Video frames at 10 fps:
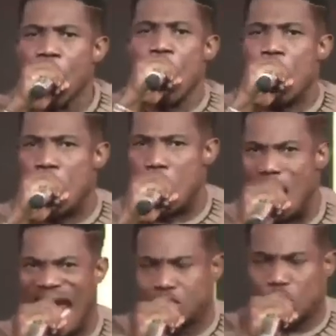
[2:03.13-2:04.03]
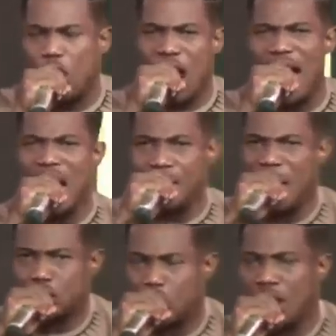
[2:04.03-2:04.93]
Let your
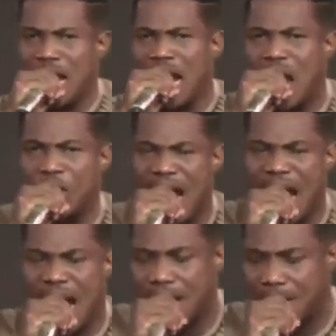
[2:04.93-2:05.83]
amen turn louder.